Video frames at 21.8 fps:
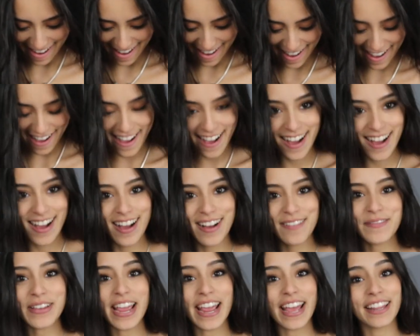um,
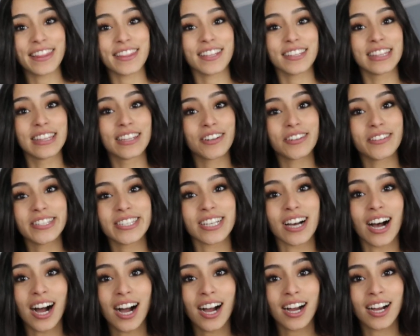and the little
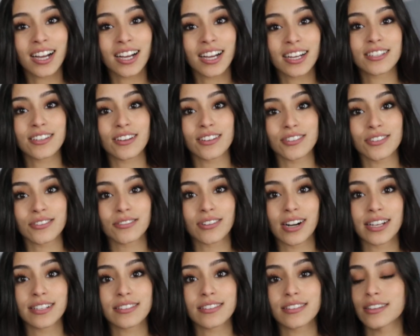tongue is also
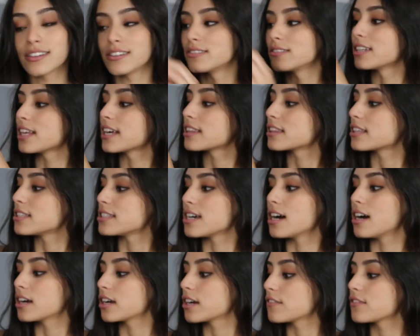rhinestone, like the
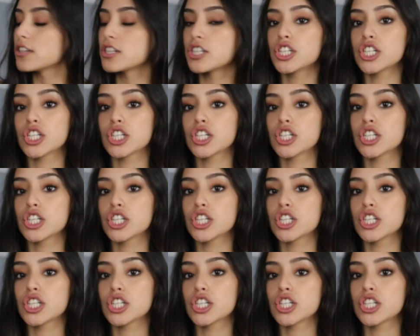tongue of the